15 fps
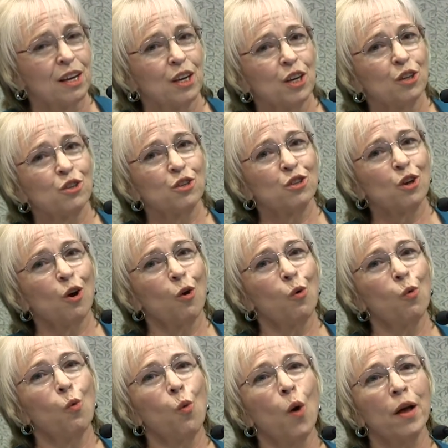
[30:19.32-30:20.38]
So
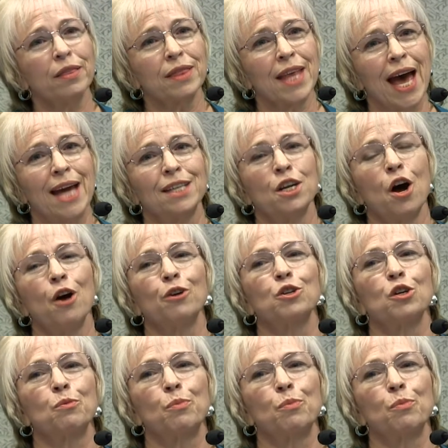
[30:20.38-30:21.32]
what that doctor